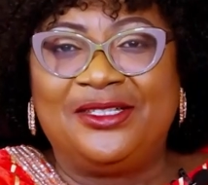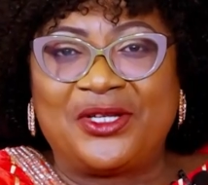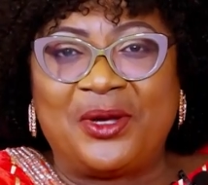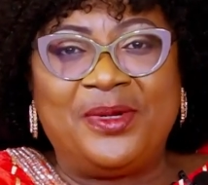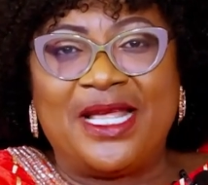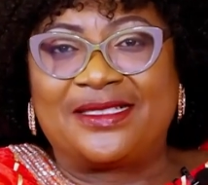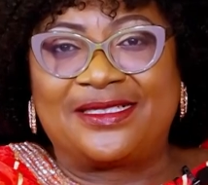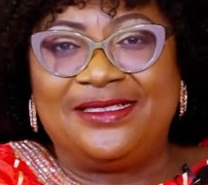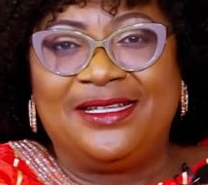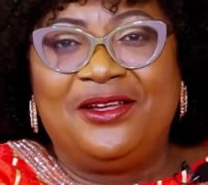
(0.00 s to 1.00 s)
God
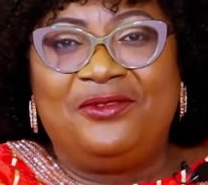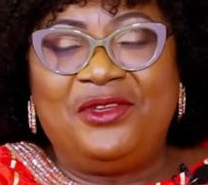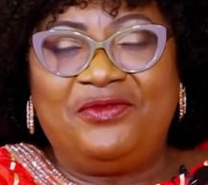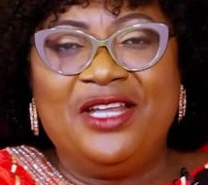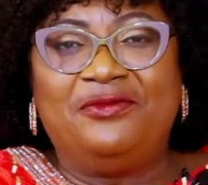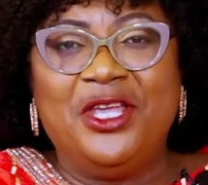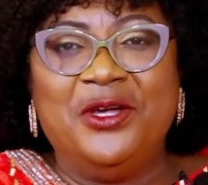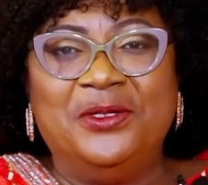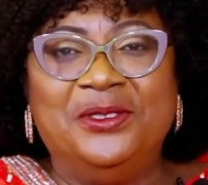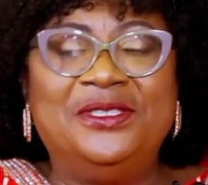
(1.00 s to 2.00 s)
bless. Vivid
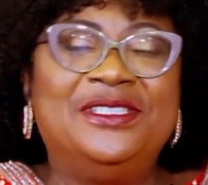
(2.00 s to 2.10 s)
View.